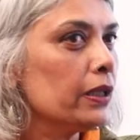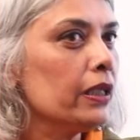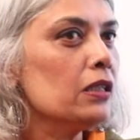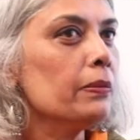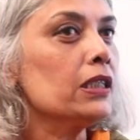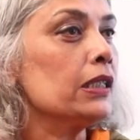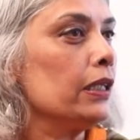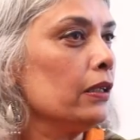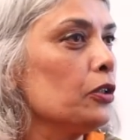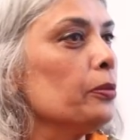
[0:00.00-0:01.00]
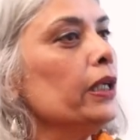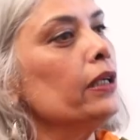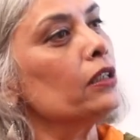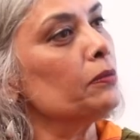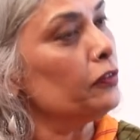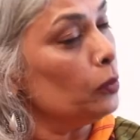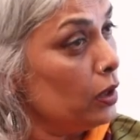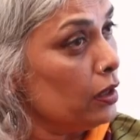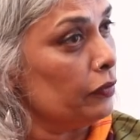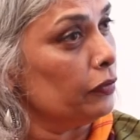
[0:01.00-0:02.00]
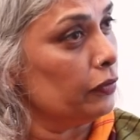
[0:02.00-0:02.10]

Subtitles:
but he is much senior to me in terms of the work